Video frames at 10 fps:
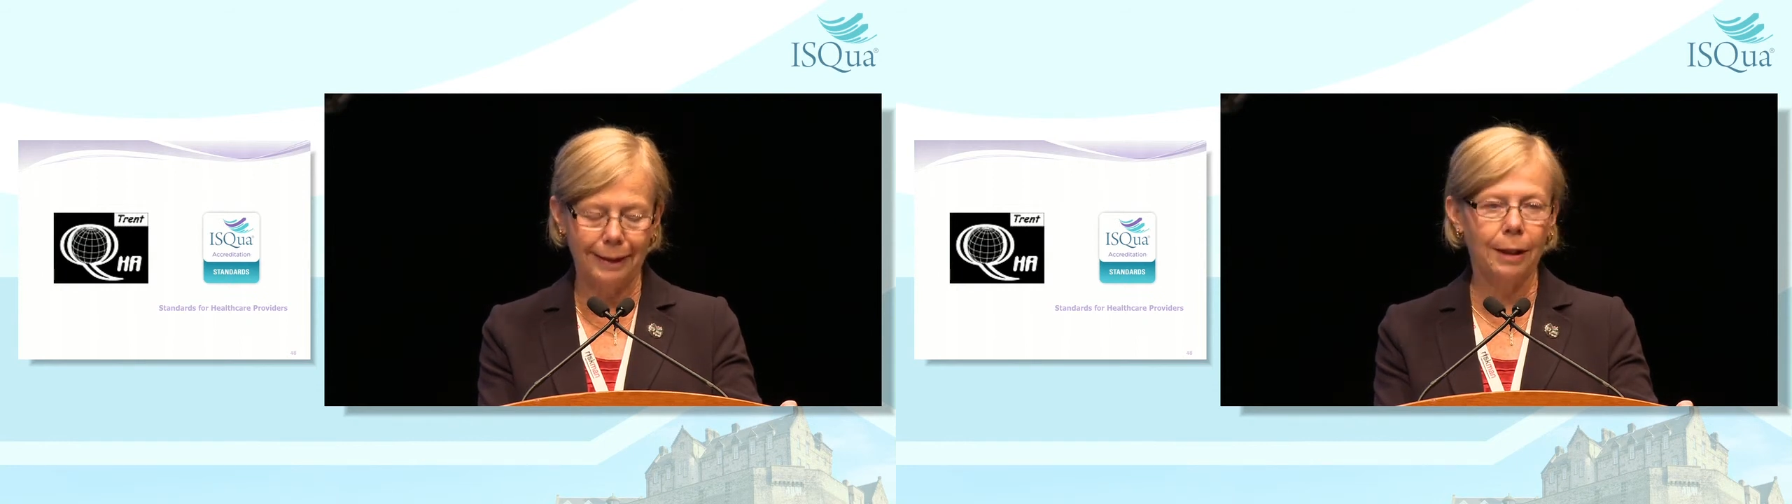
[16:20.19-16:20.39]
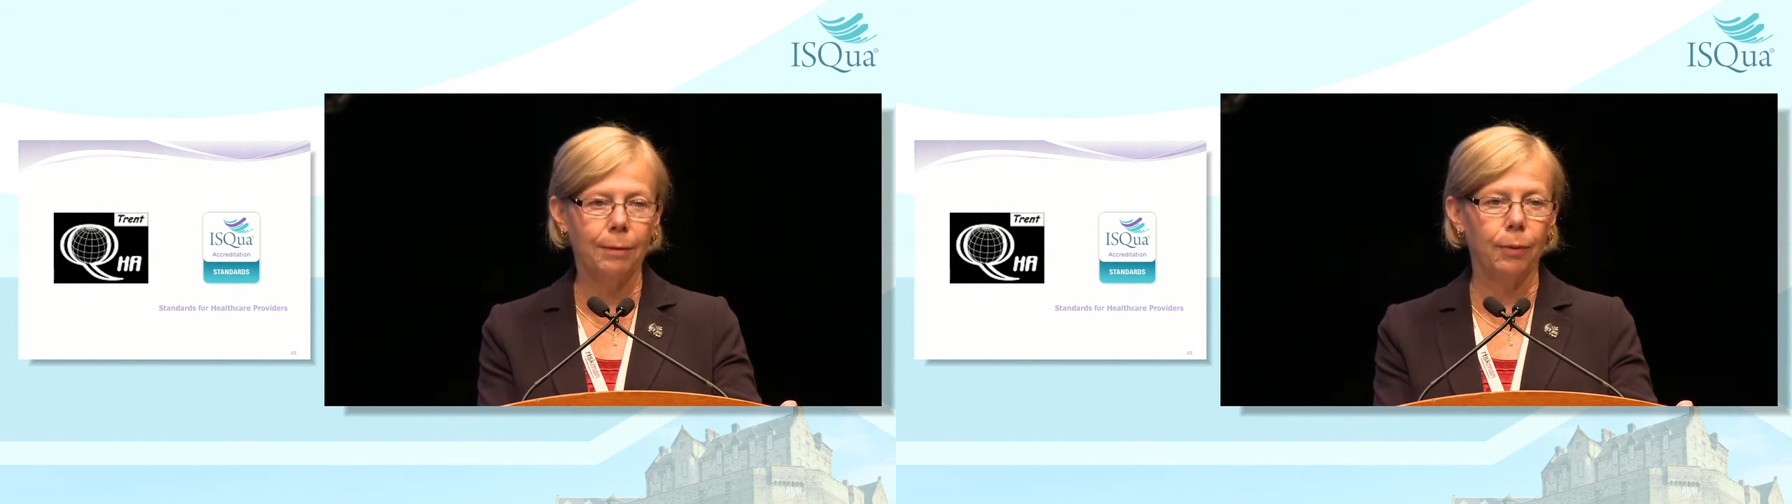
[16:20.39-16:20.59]

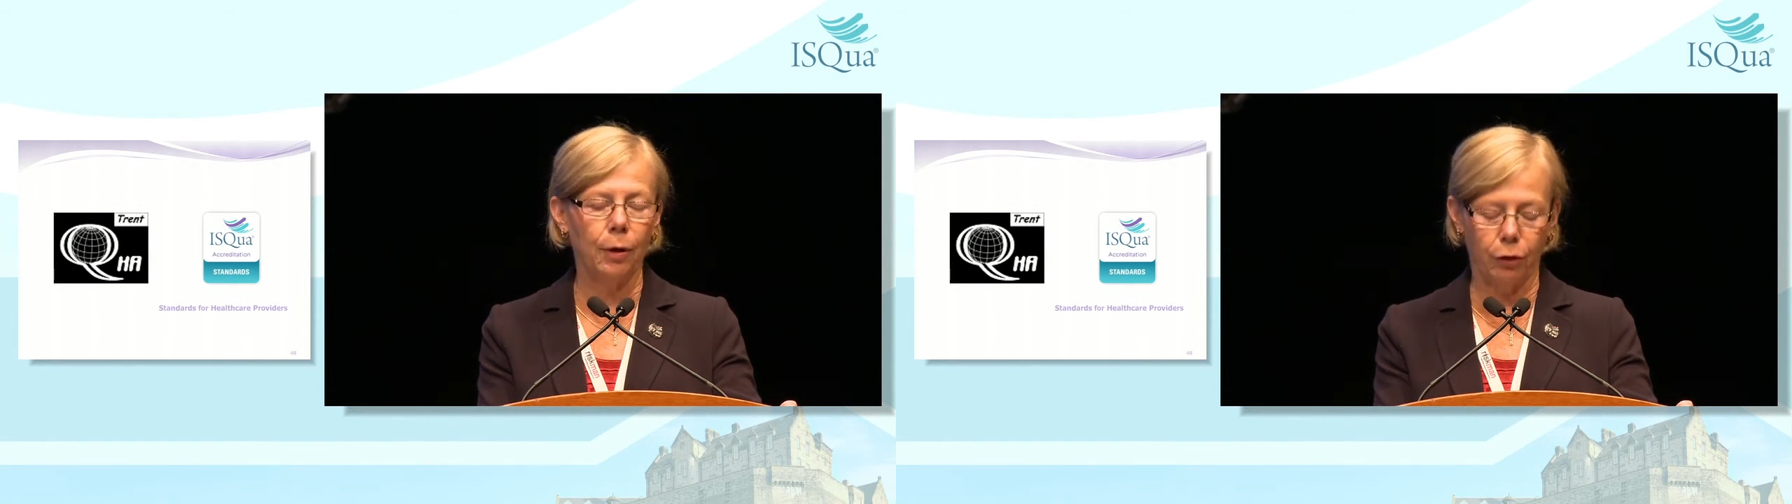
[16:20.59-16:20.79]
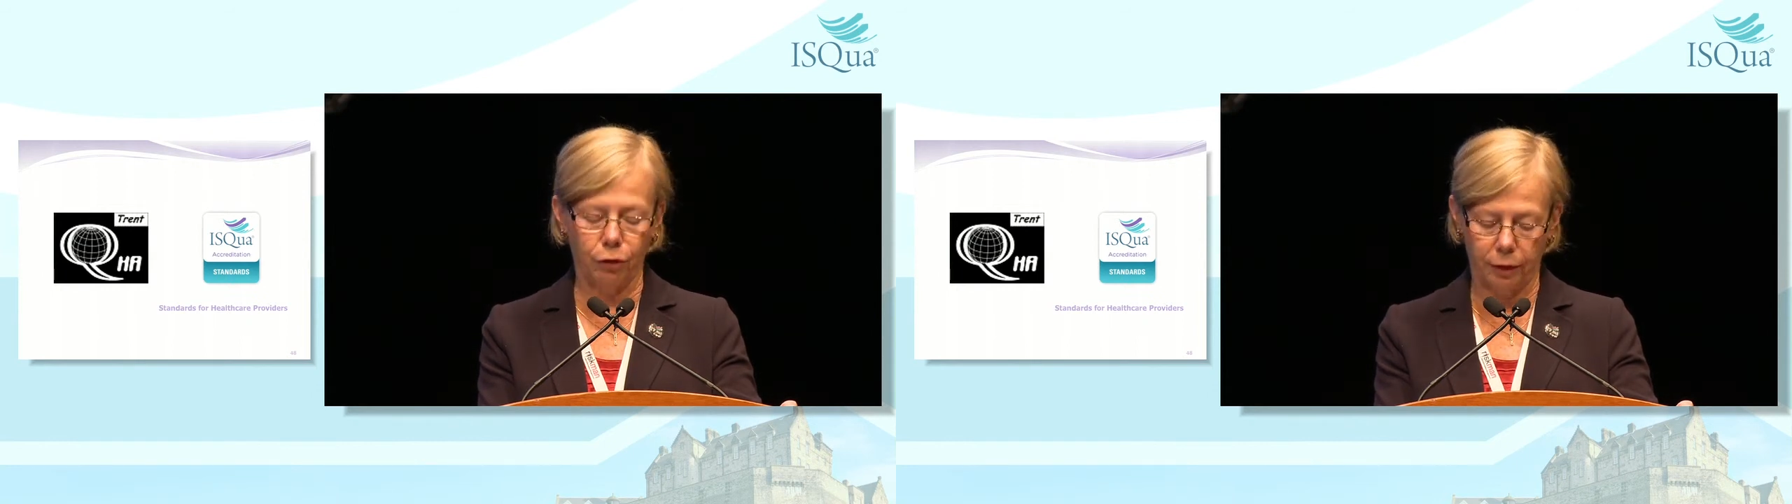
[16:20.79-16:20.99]
and
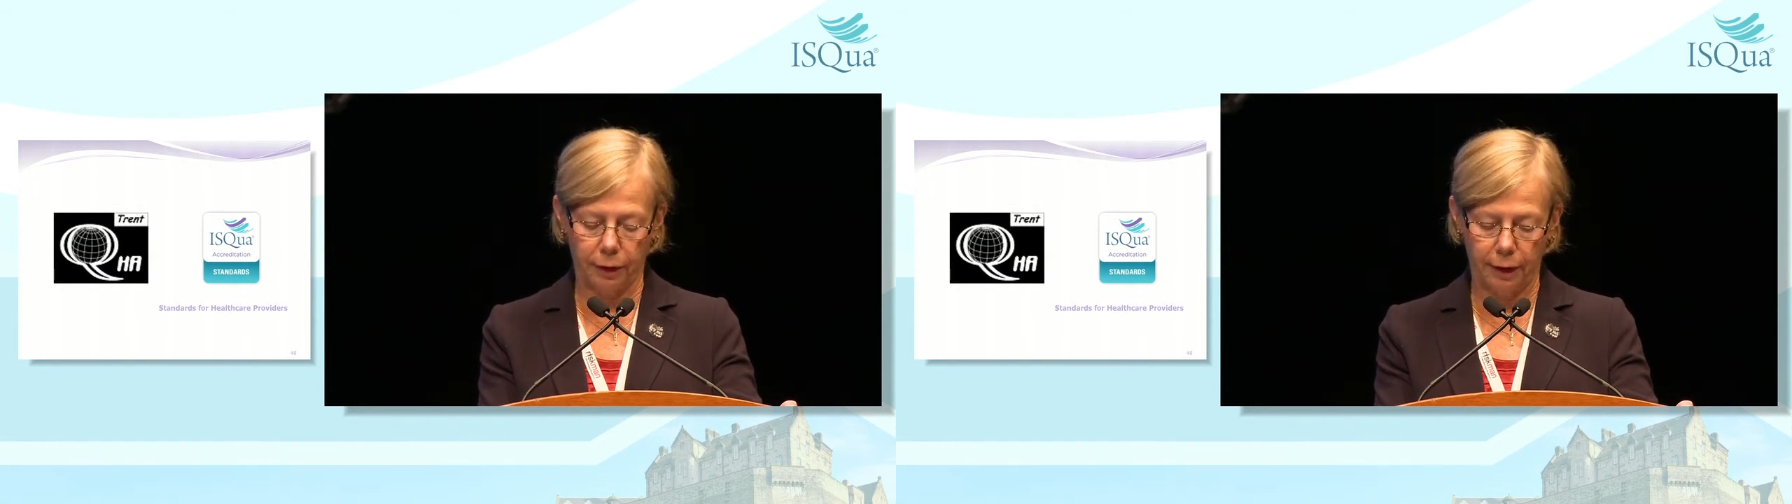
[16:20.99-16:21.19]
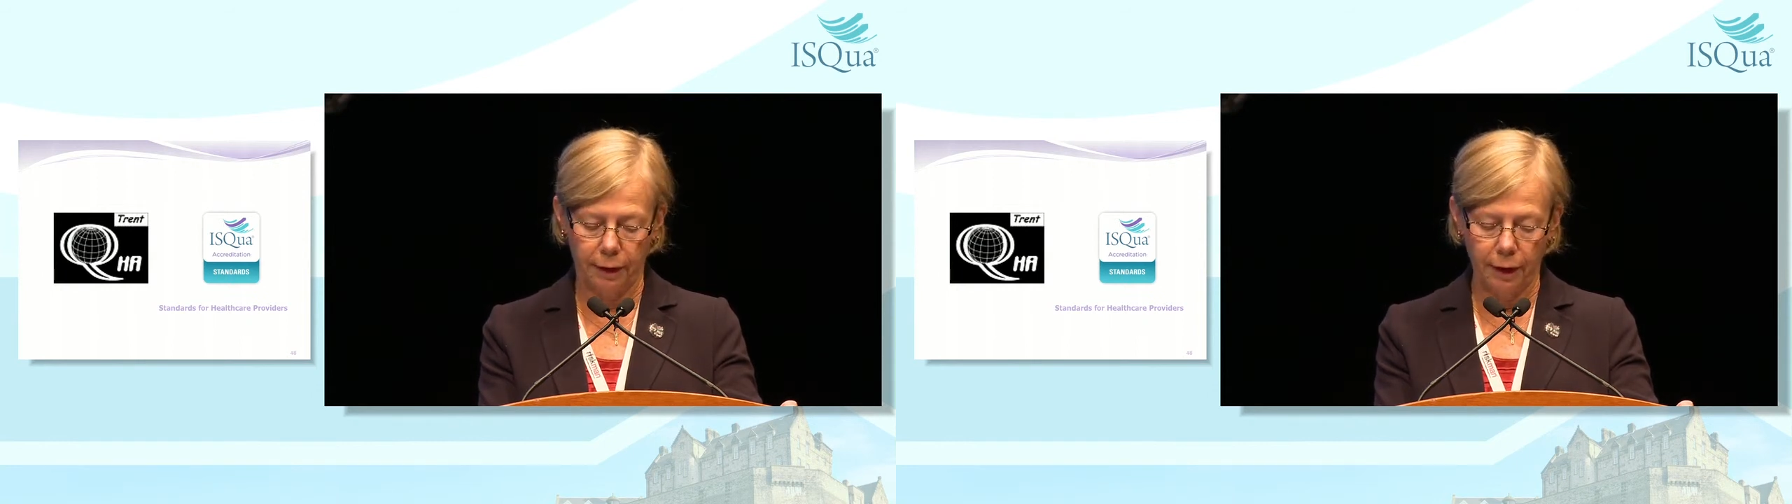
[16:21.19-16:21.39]

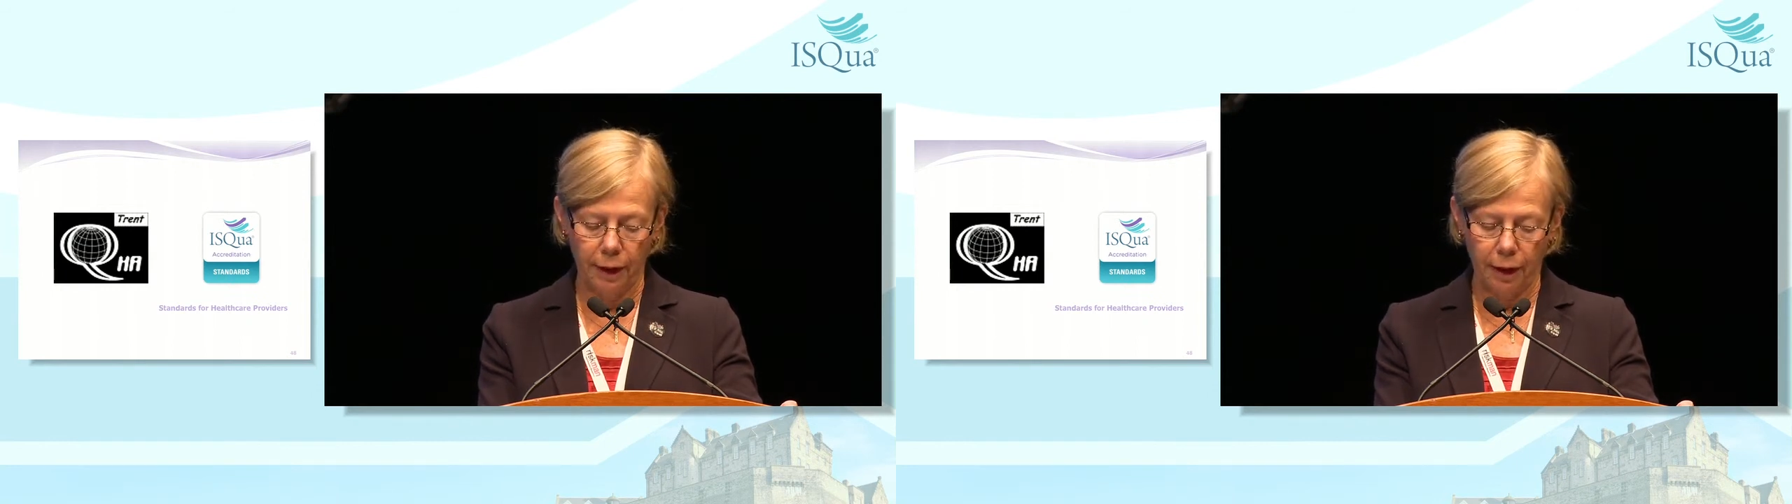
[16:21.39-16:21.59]
impartially